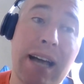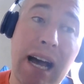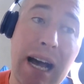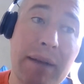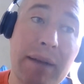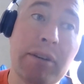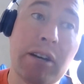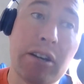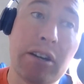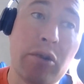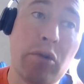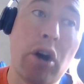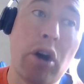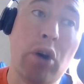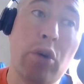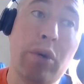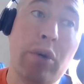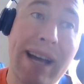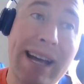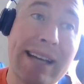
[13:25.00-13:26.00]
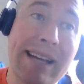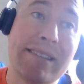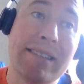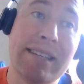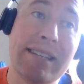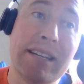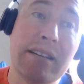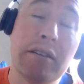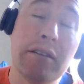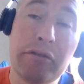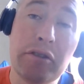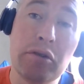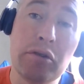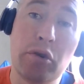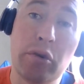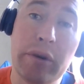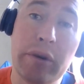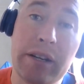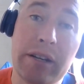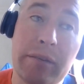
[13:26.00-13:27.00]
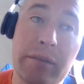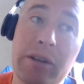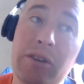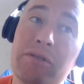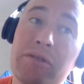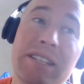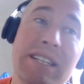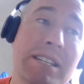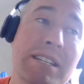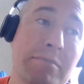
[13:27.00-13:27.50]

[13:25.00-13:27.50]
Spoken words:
I'm going to owe SD a few quid because he is